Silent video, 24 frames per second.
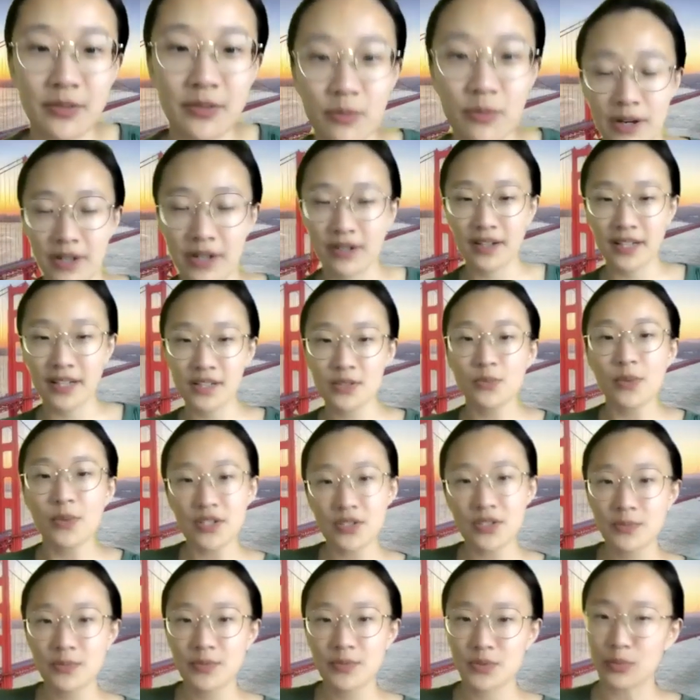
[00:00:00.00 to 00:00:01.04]
where his
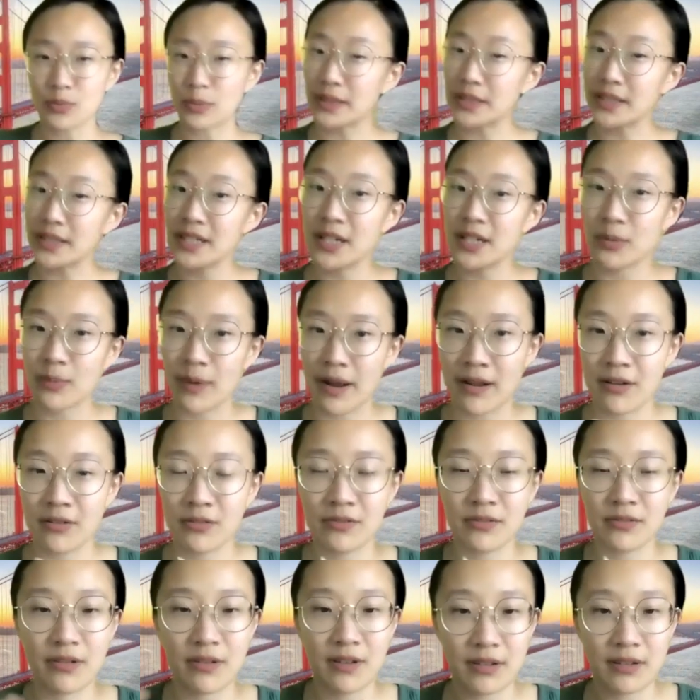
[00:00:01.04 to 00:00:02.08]
question was really
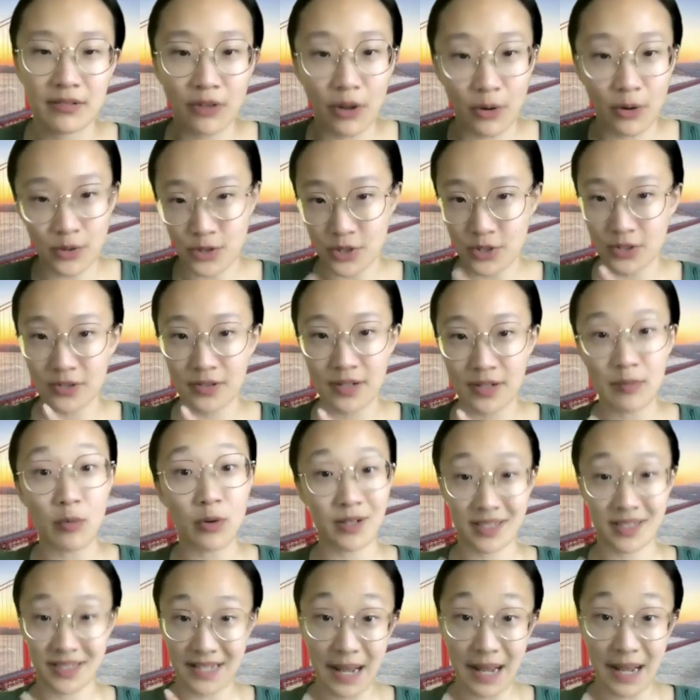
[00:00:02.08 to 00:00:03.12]
around larger and more
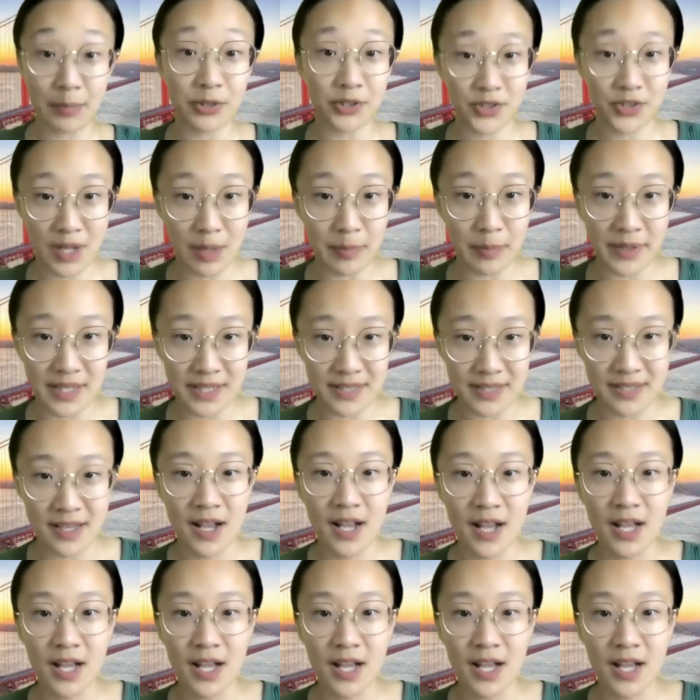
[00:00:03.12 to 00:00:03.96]
established companies